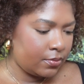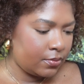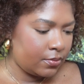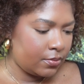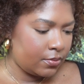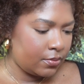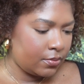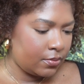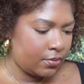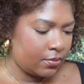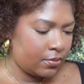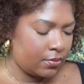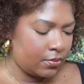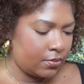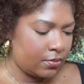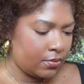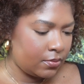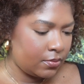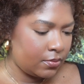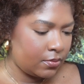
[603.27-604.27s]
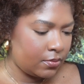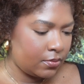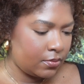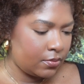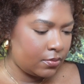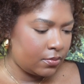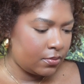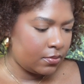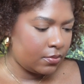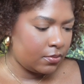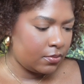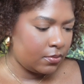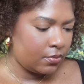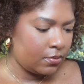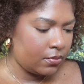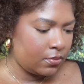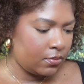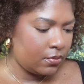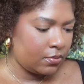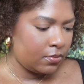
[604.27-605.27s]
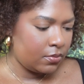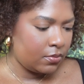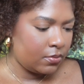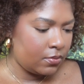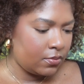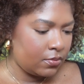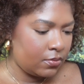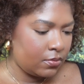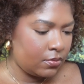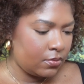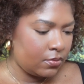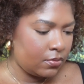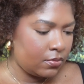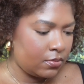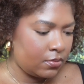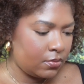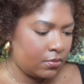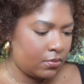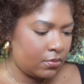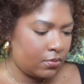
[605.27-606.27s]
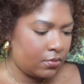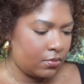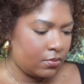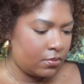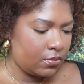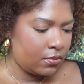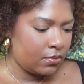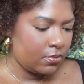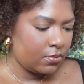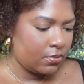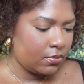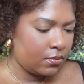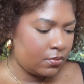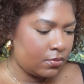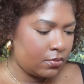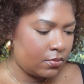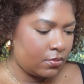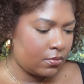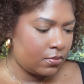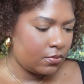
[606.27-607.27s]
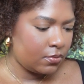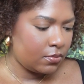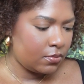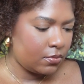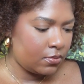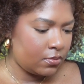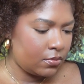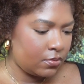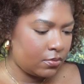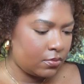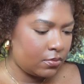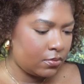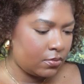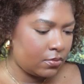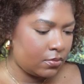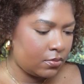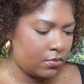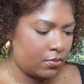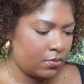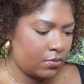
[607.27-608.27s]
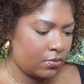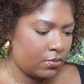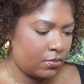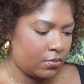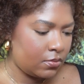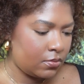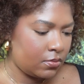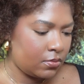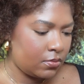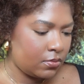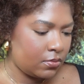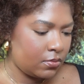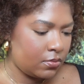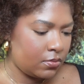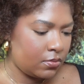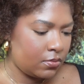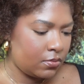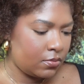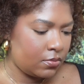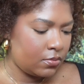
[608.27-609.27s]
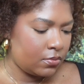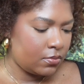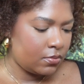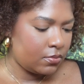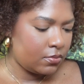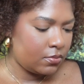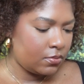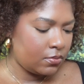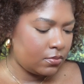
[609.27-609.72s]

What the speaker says: [no speech]